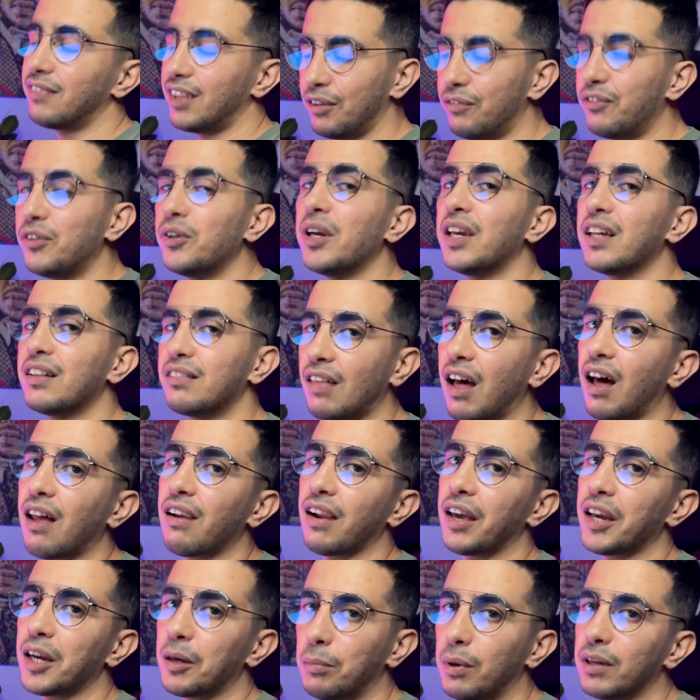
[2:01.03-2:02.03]
if you hit that
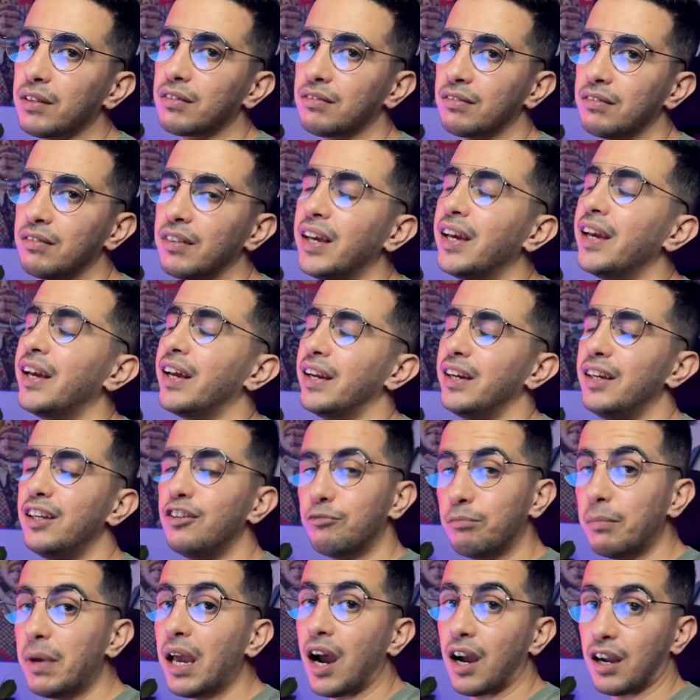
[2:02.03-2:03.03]
like button and
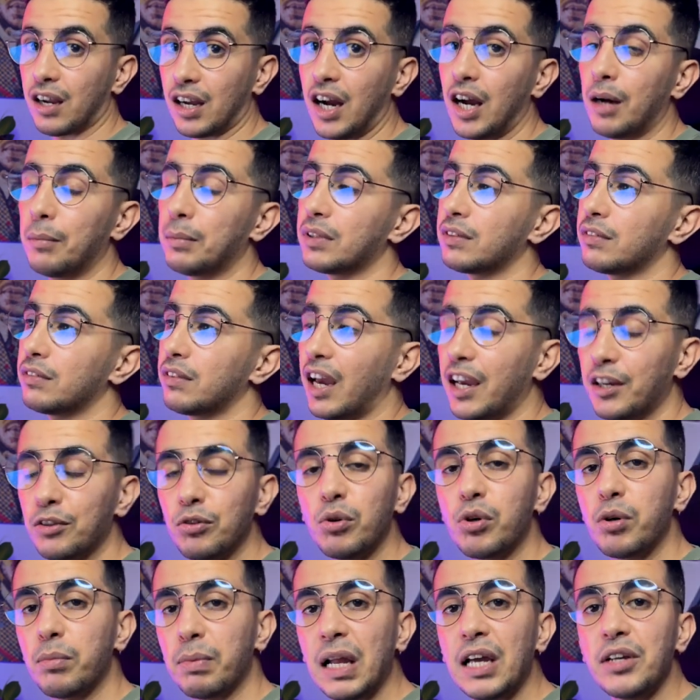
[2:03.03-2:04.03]
leave me a comment, I
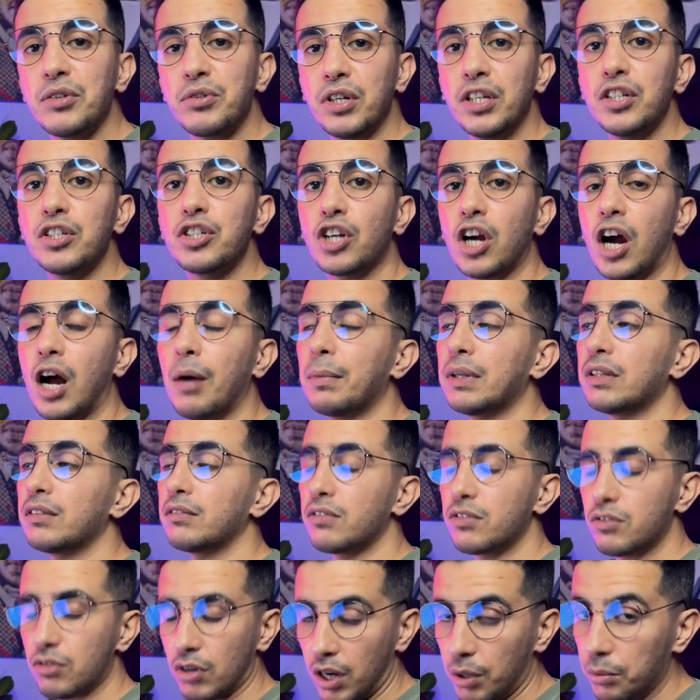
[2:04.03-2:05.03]
do reply to each
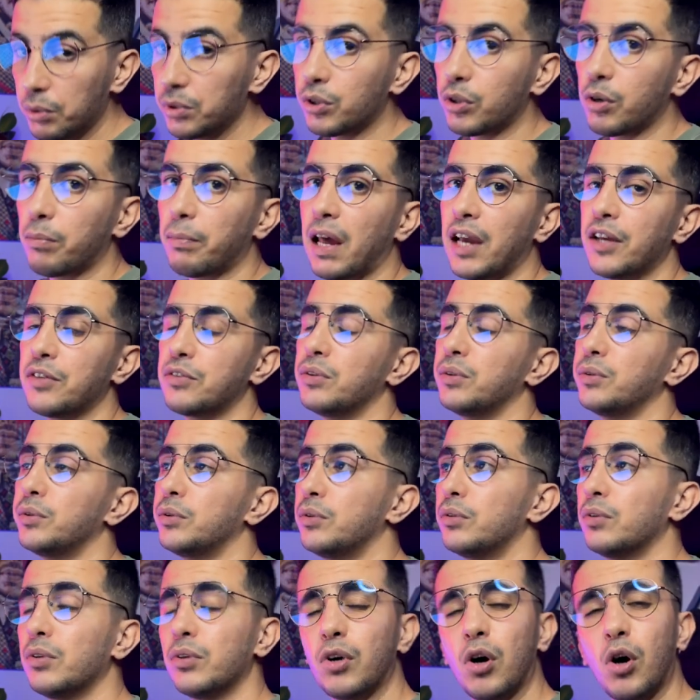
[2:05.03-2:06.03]
comment, so I would reply to
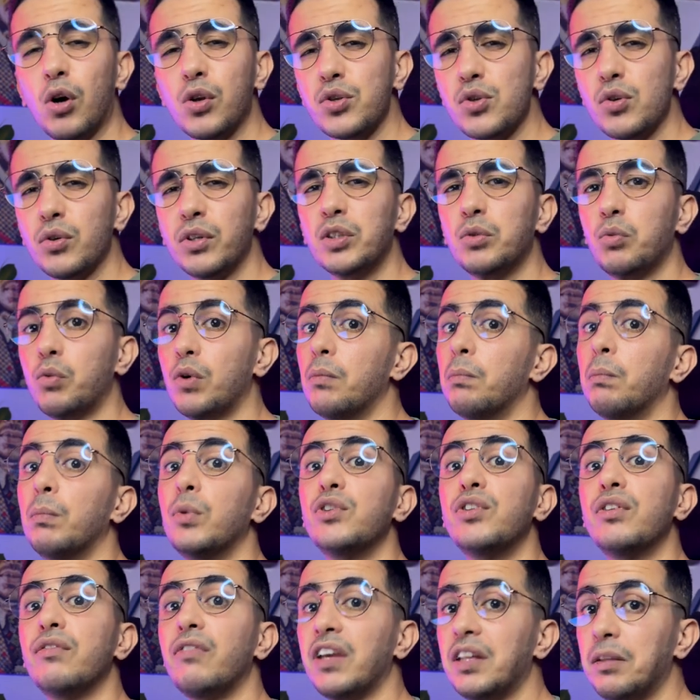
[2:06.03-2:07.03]
you and also it will
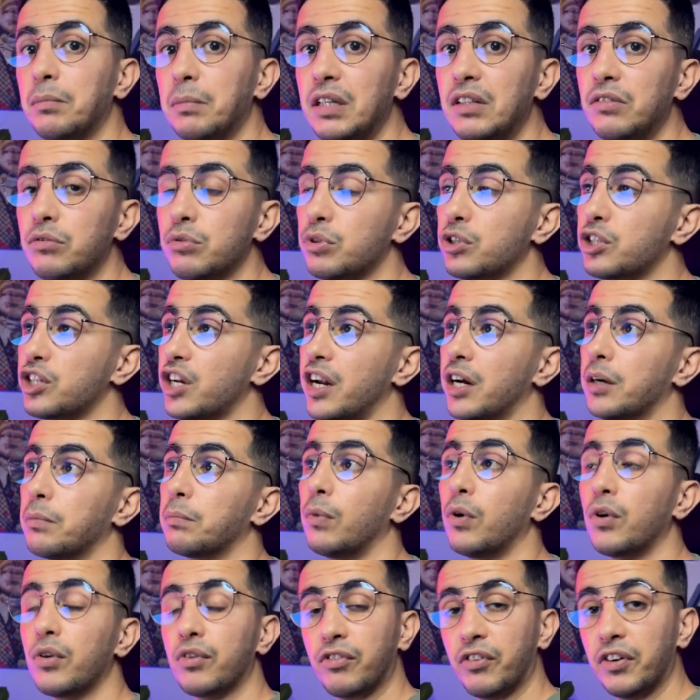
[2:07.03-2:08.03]
motivate me to share
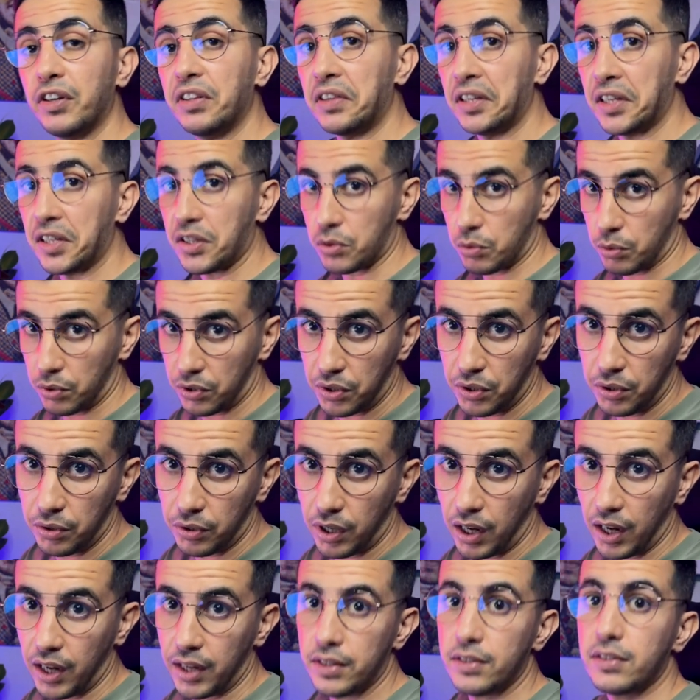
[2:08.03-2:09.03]
more free things with you
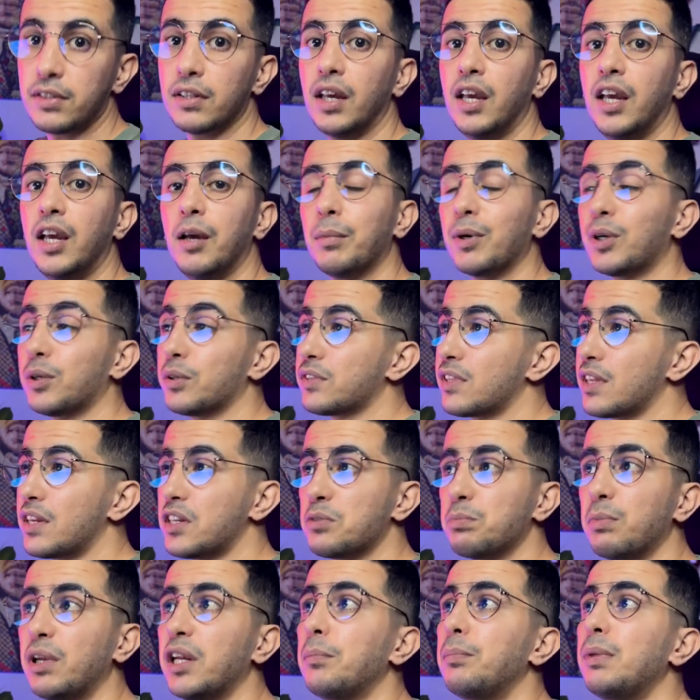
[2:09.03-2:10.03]
guys. Because there
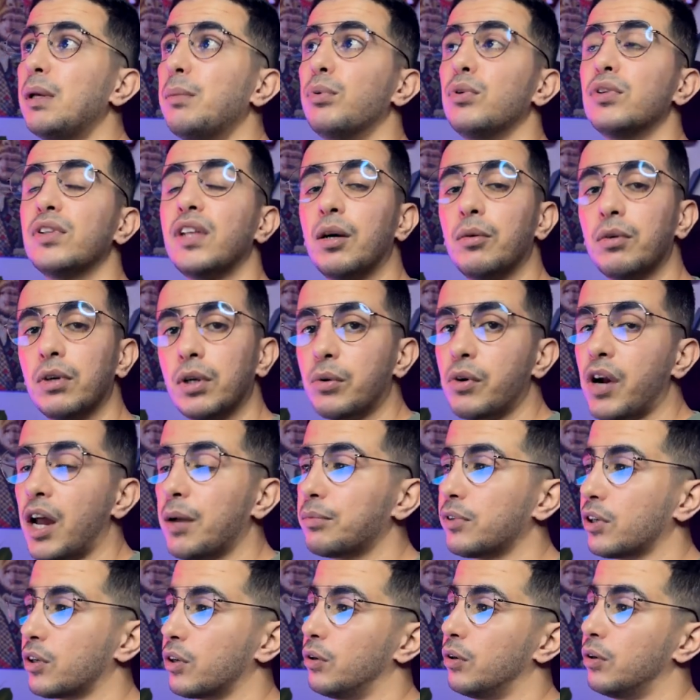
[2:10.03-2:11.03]
is many people that will
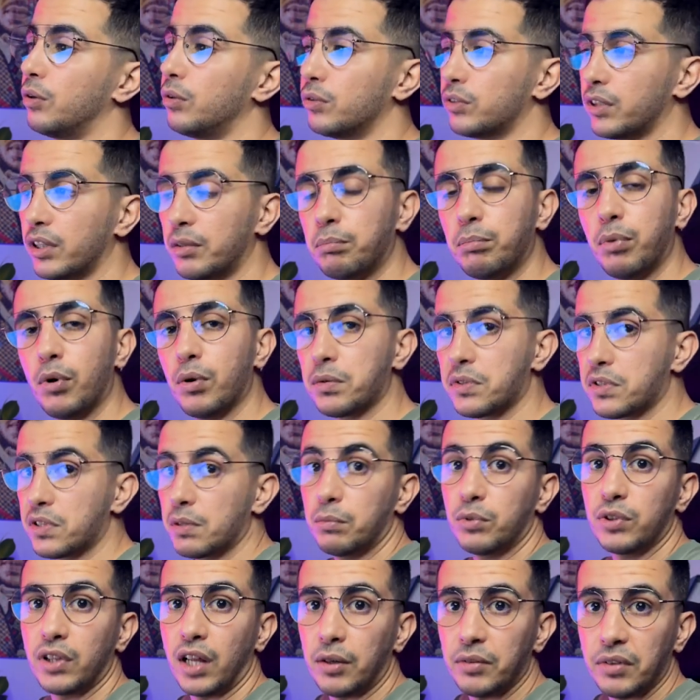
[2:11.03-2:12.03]
grab the code and post them
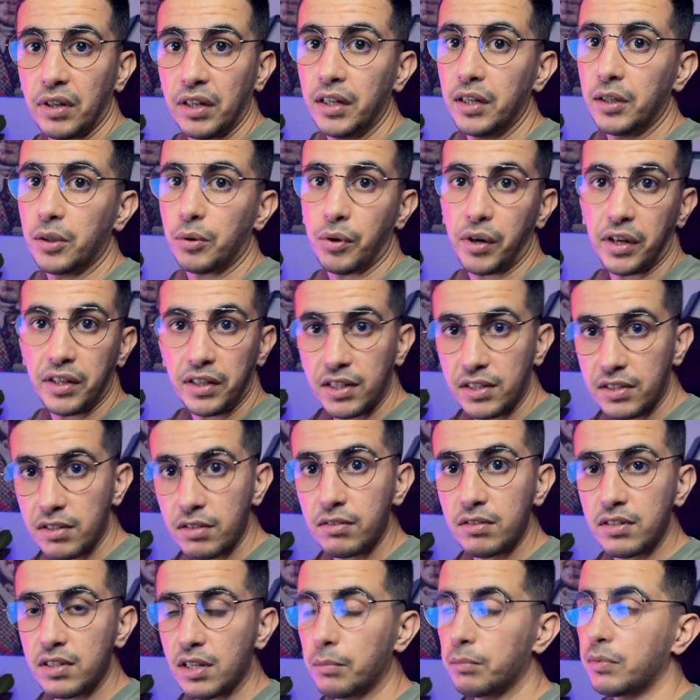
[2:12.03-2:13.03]
without any credits
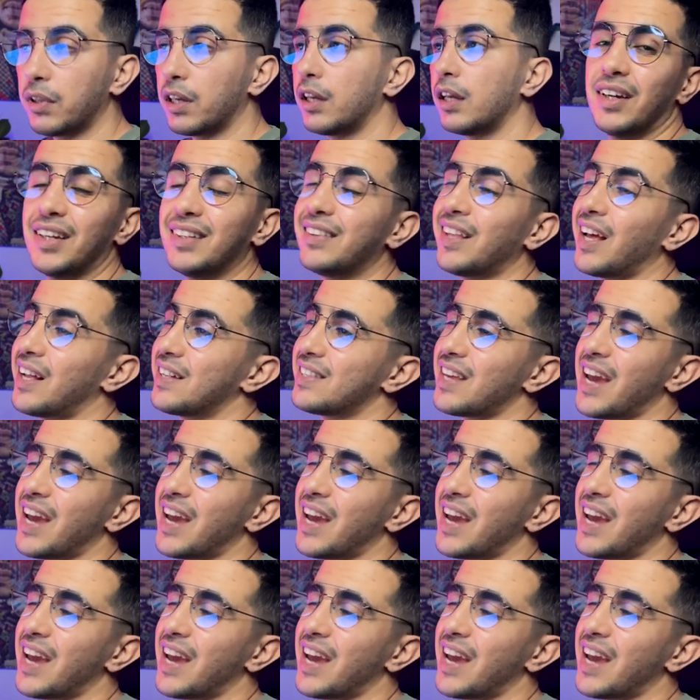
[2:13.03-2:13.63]
and something, and that's